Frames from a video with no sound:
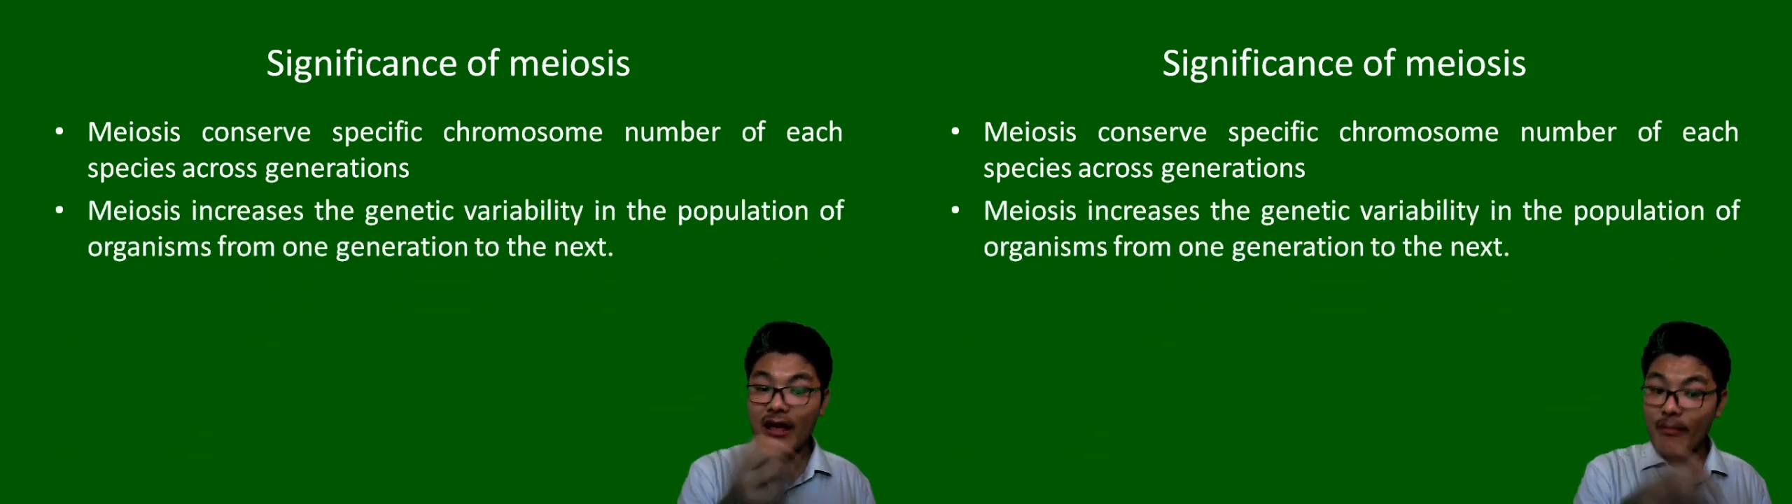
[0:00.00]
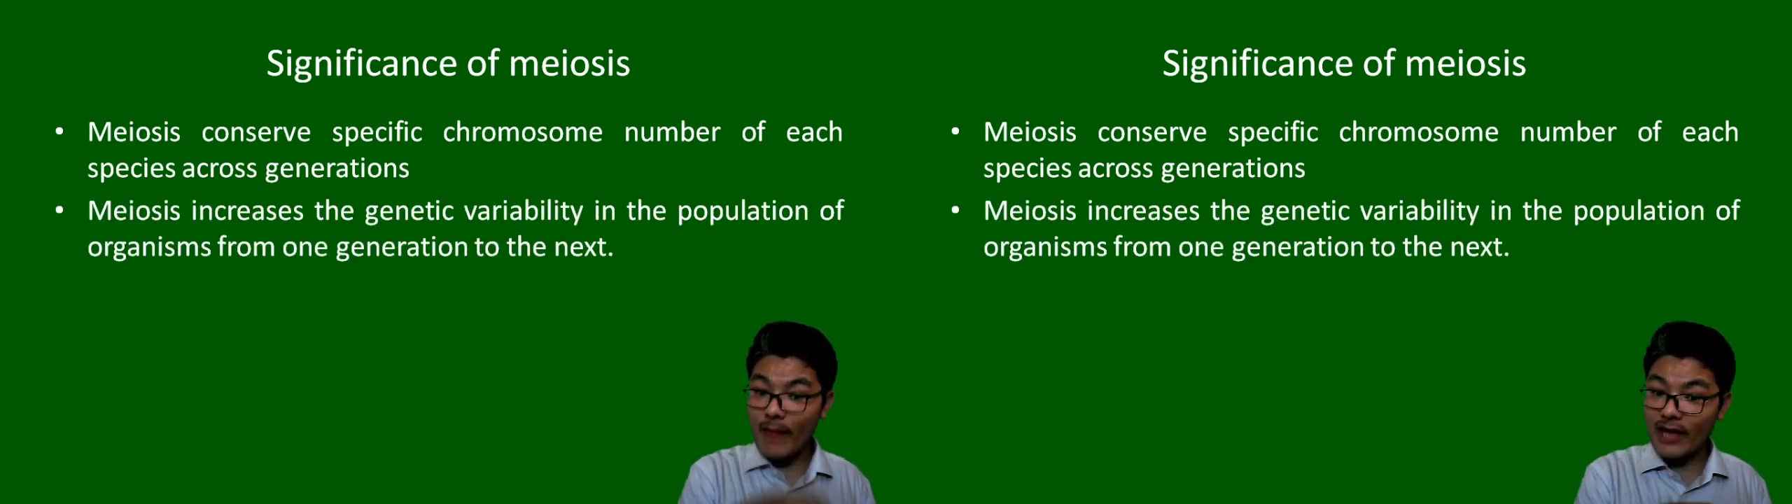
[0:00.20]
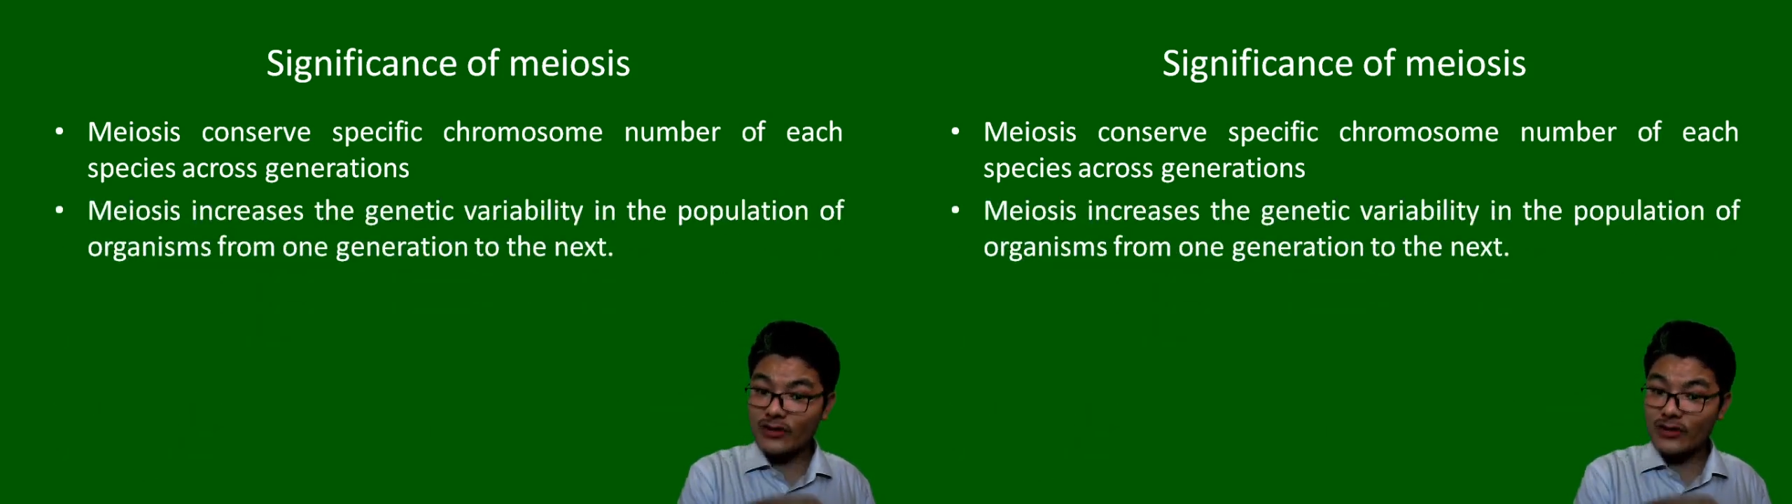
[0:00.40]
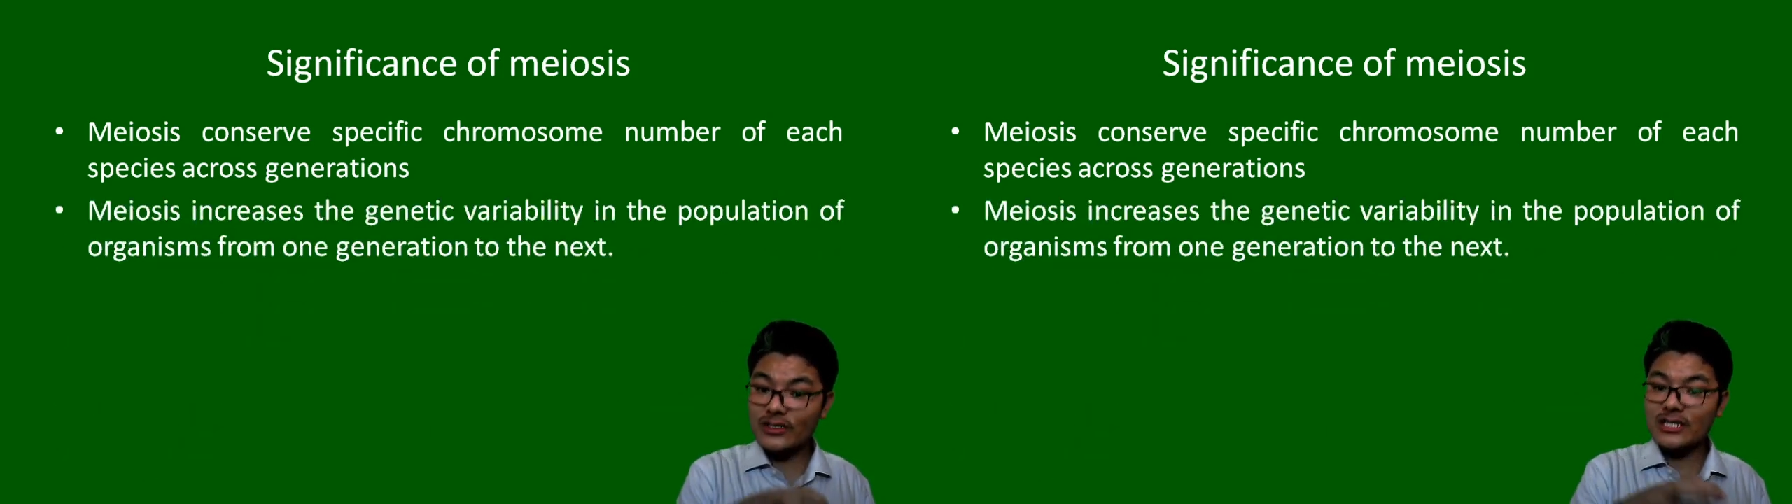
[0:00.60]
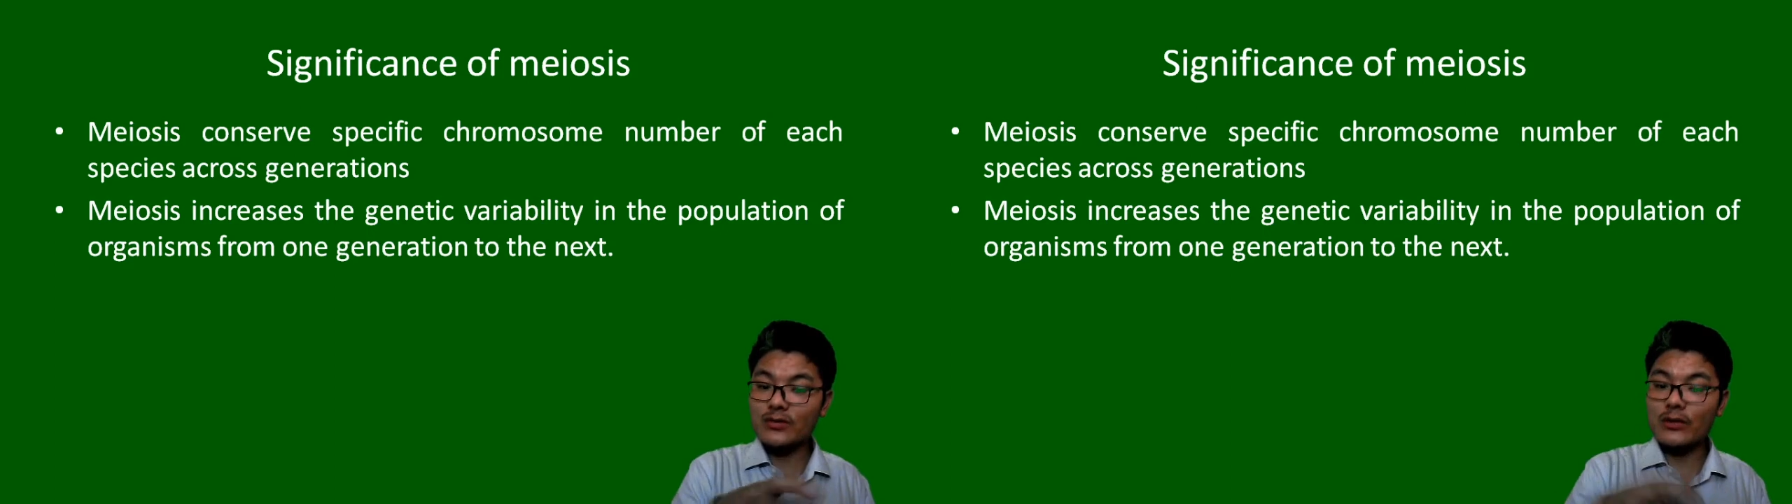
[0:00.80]

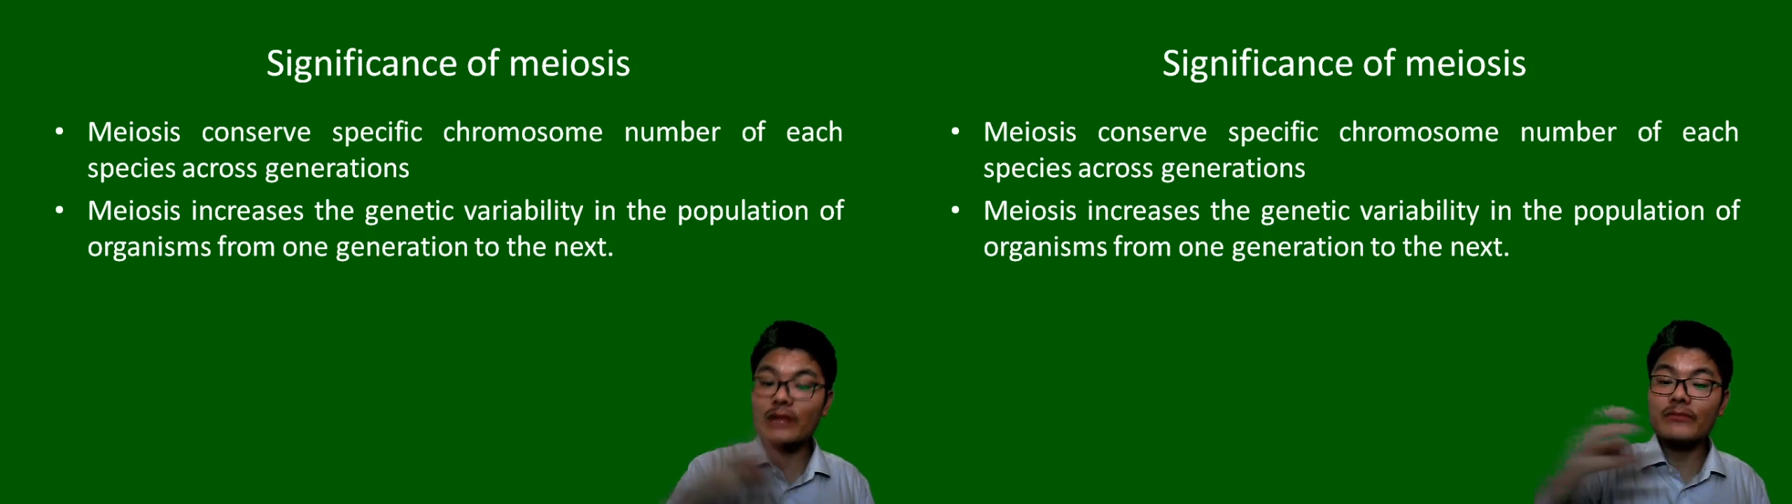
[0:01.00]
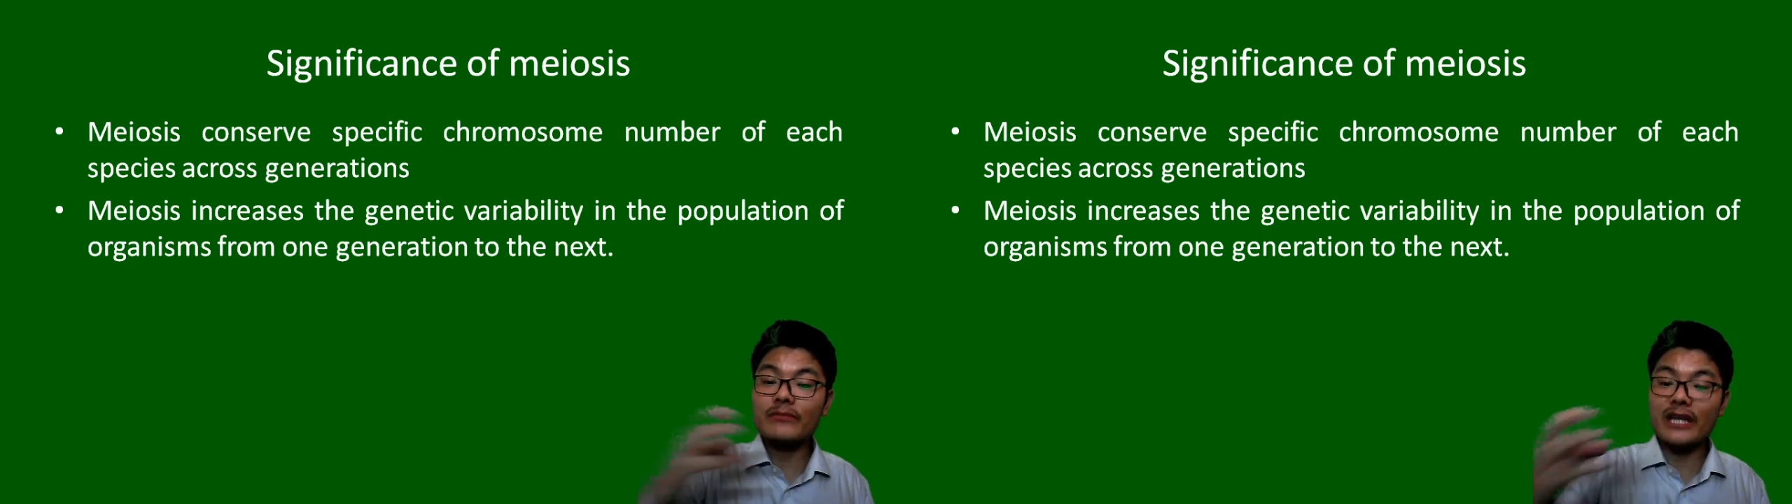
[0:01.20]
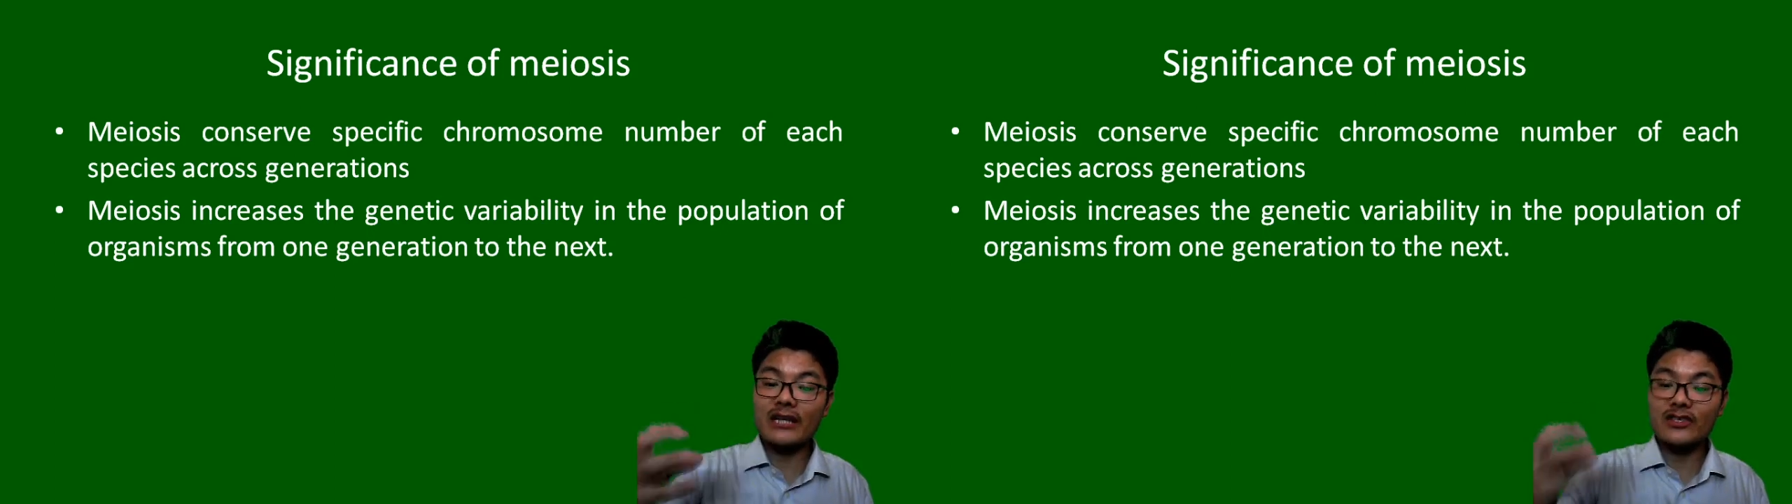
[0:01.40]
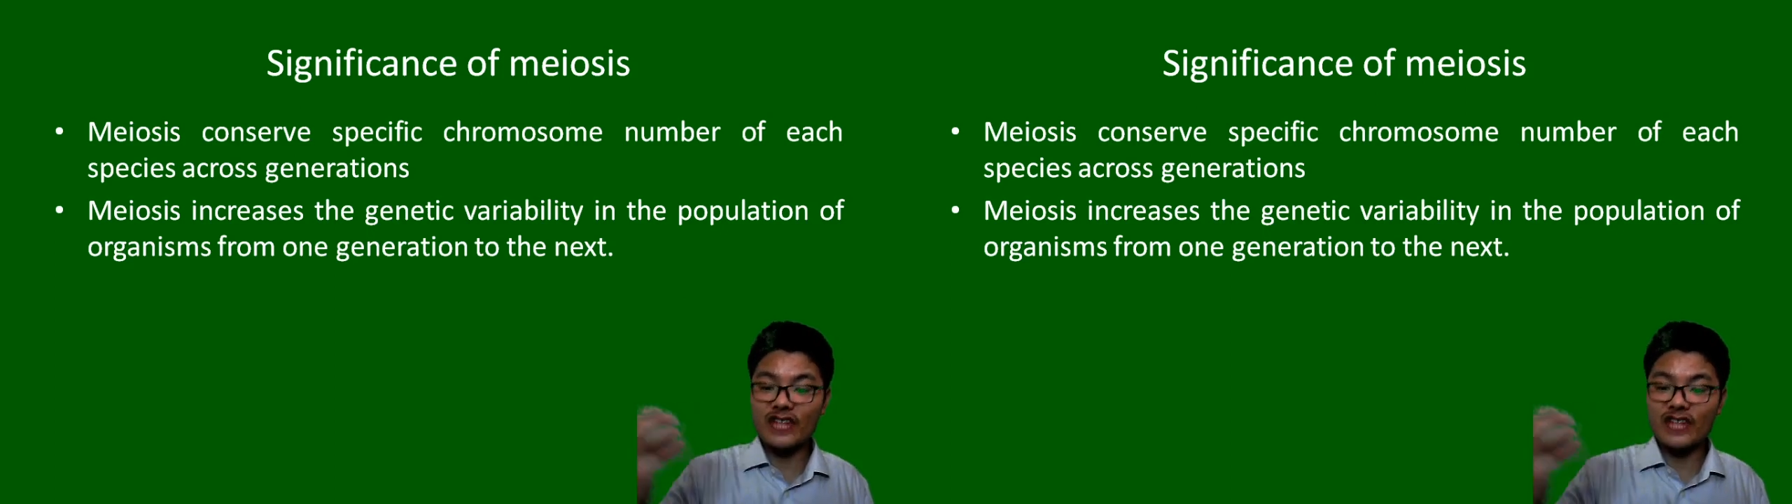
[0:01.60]
Meiosis will bring